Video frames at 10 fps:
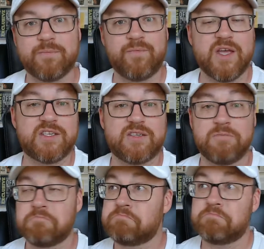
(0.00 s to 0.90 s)
It's
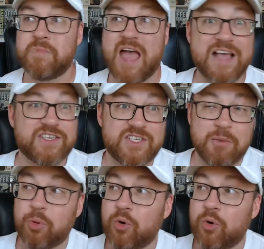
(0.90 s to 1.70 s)
as simple,